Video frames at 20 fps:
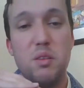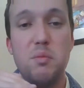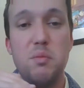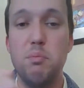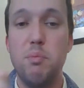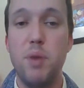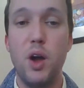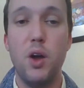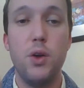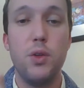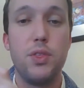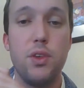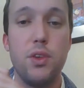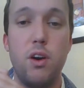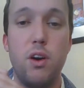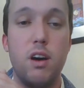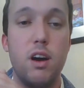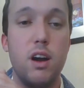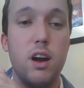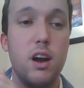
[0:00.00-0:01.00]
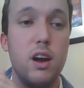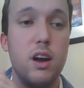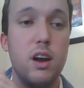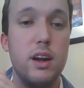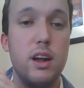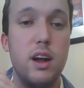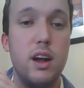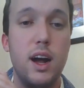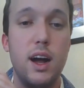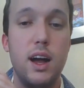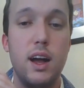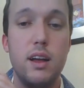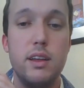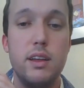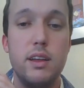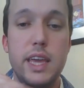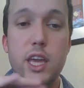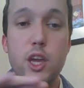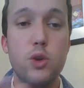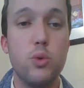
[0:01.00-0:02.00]
Both are
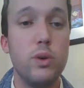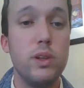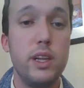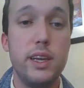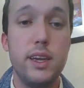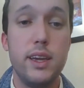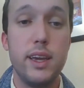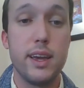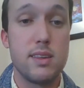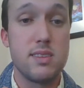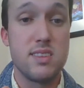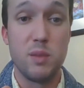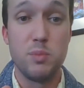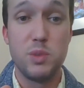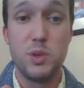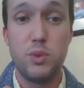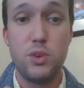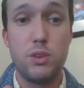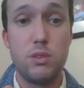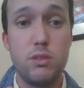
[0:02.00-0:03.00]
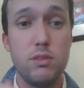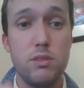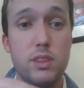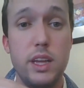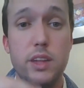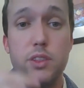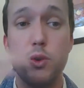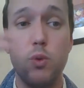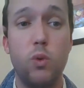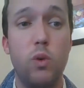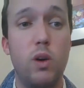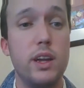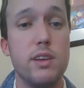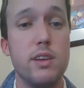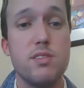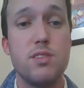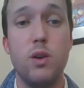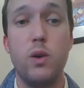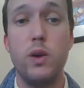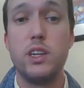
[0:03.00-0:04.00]
equally acceptable. Neither one
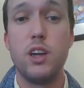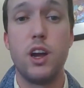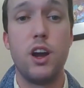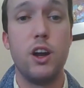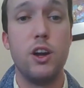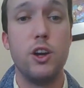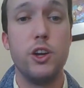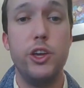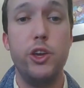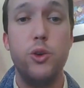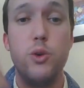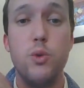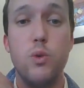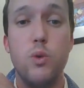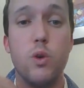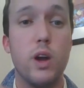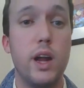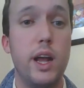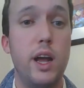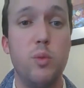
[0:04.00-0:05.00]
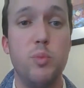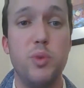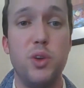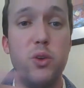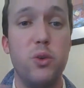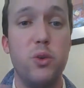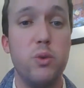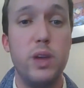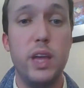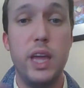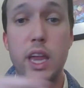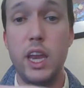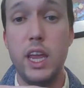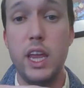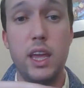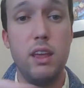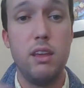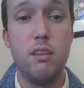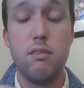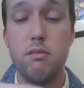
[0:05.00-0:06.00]
is going to hurt you or help you
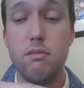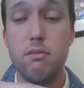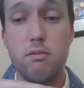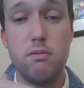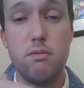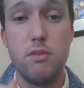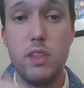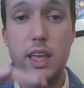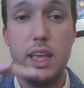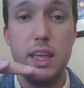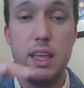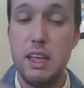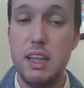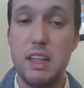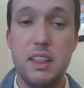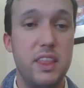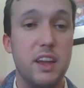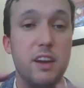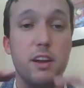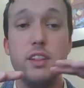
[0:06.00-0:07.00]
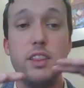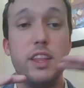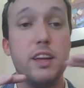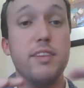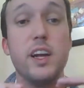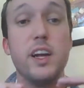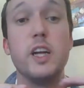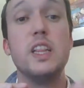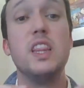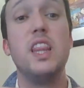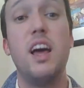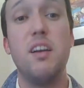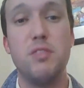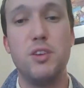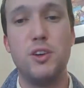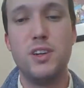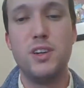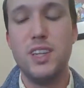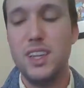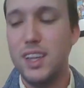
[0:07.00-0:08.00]
any. They're very
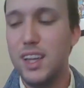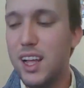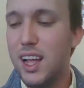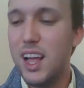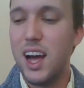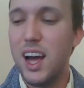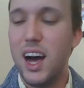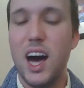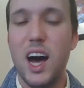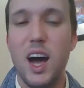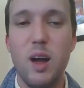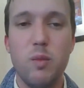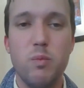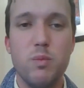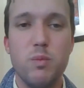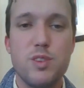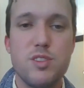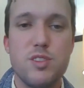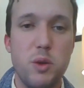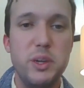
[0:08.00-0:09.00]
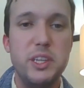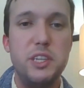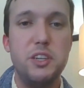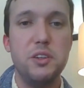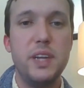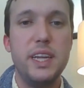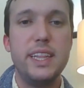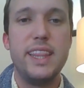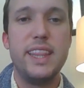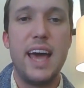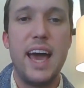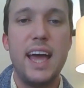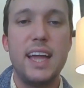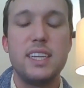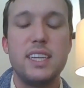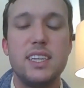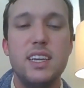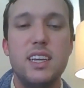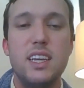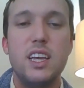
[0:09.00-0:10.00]
level. So we do need
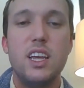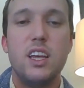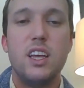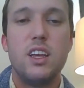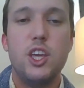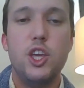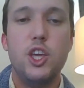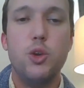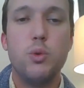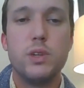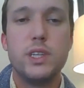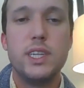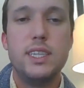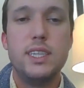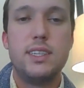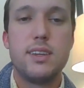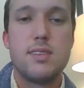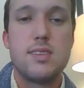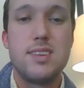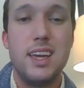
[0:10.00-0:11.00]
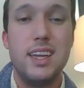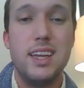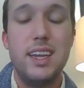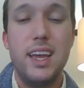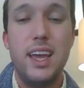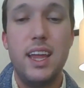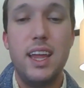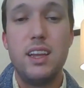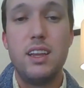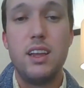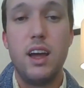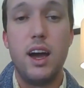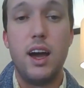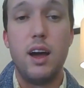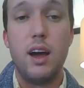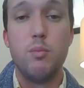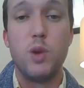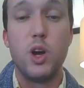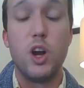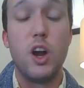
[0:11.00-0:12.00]
that. You will need to send in
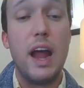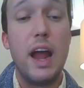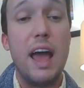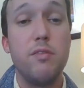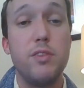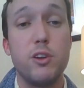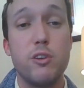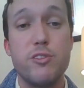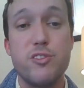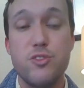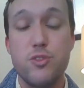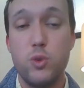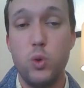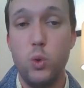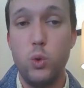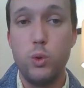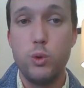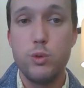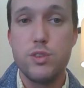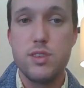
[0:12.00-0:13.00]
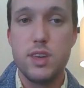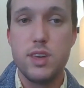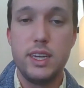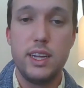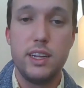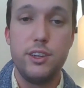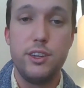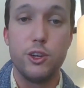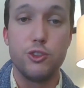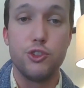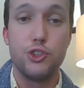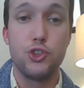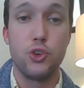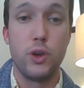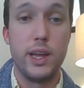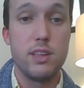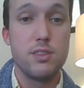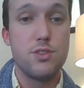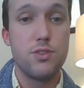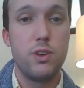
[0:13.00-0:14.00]
or have your school send in your
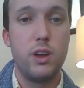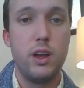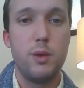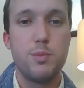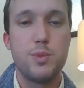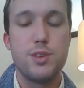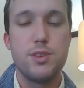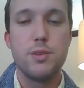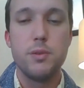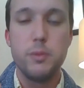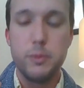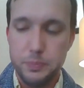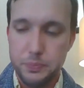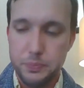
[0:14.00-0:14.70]
transcripts.